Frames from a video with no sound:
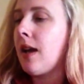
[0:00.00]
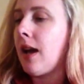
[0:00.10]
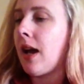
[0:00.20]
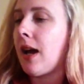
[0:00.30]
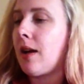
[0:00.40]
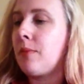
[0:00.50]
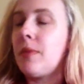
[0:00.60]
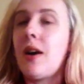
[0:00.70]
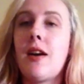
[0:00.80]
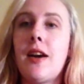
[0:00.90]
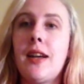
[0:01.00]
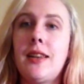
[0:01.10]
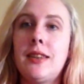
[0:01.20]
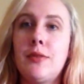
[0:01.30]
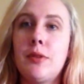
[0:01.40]
I
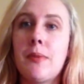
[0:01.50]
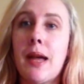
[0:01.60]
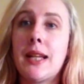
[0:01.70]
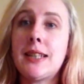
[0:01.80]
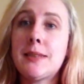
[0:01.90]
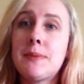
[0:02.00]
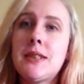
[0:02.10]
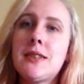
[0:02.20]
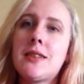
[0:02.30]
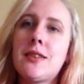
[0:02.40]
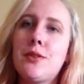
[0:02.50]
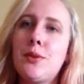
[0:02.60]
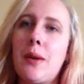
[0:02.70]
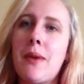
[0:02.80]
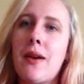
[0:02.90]
live with my husband, who
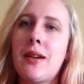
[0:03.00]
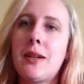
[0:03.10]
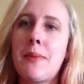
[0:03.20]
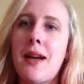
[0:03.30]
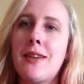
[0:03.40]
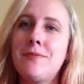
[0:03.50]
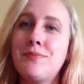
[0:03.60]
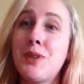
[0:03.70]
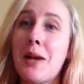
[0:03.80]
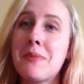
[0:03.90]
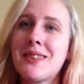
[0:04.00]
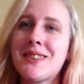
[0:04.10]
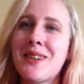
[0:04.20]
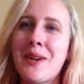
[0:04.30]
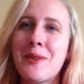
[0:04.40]
I married about 9 months
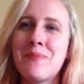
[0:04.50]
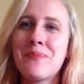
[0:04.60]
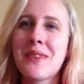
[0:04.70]
ago,